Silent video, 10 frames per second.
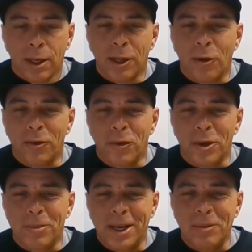Hello
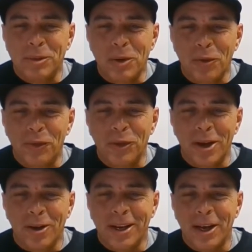everyone, my name is Bill
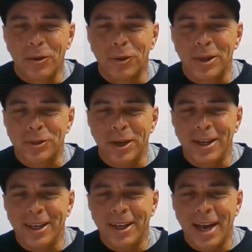Feudale and I own Grit
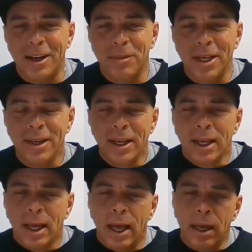Training Academy.
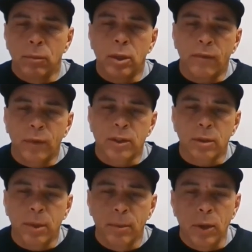Hey, I'm looking for
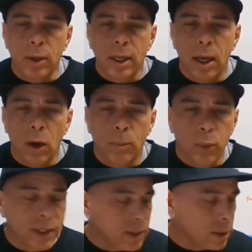some community help.
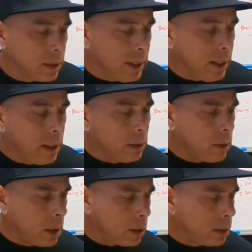Recently,
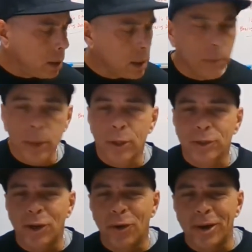a couple
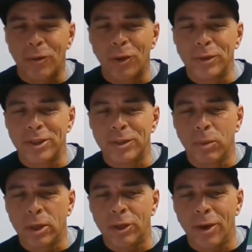years ago when I wrote this
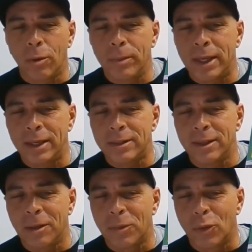book, you helped me get to
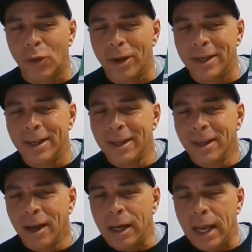number one
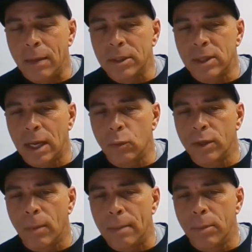on Amazon
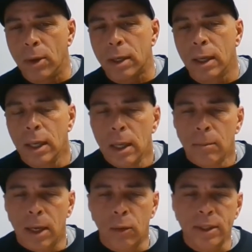with my book.
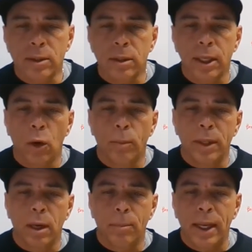But I recently
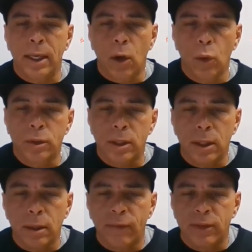opened up a
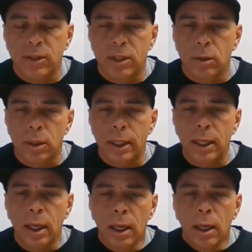coaching facility.